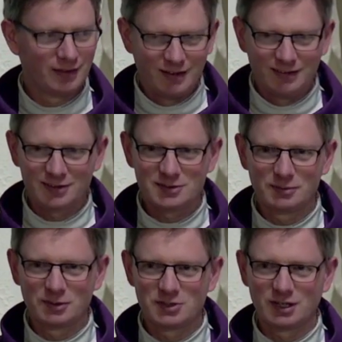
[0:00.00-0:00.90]
not so
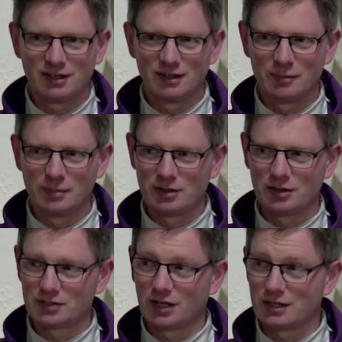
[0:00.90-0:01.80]
much uh, a period of
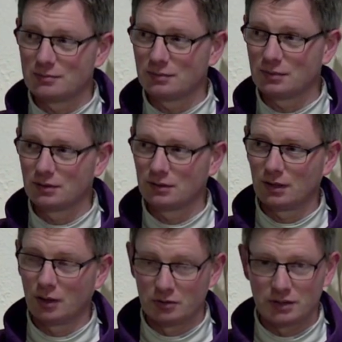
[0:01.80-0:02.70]
time,
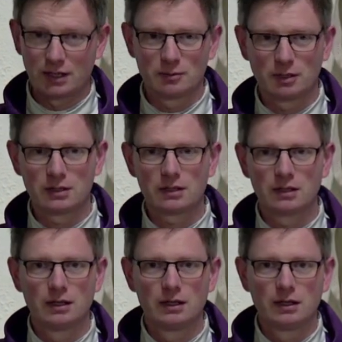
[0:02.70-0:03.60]
our daily bread,
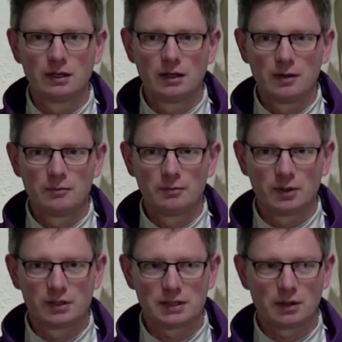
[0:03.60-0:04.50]
but
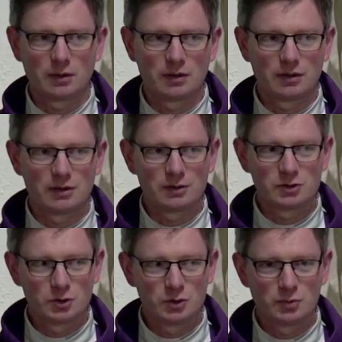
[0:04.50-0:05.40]
it's our
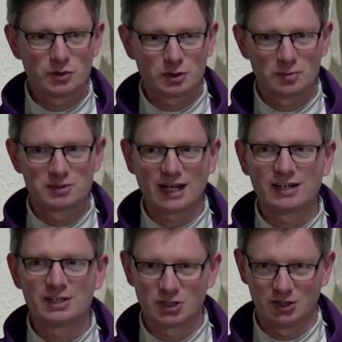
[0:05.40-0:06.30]
super
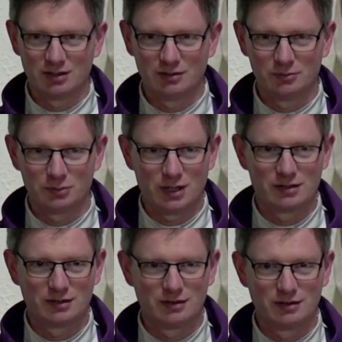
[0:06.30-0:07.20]
substantial bread,
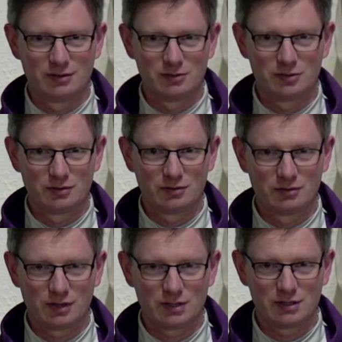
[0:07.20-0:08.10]

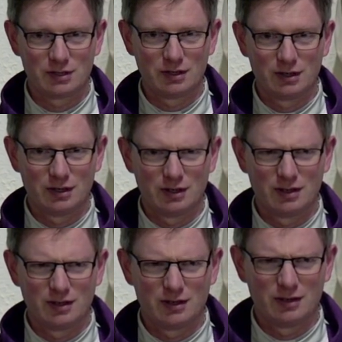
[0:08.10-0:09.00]
right?
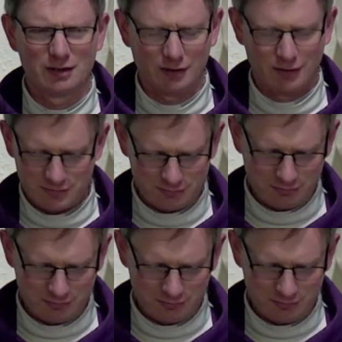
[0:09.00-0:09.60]
Uh, it's,